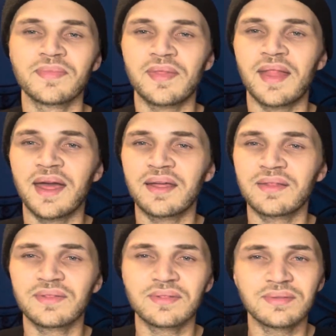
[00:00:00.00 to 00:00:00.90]
like,
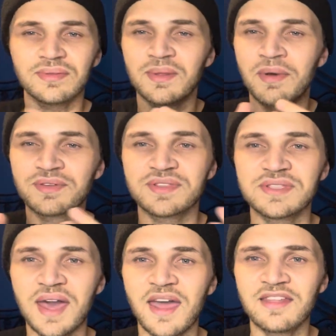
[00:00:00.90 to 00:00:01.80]
the most
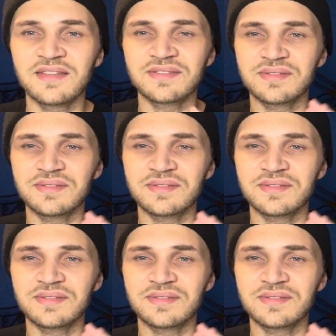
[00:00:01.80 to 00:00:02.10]
sad,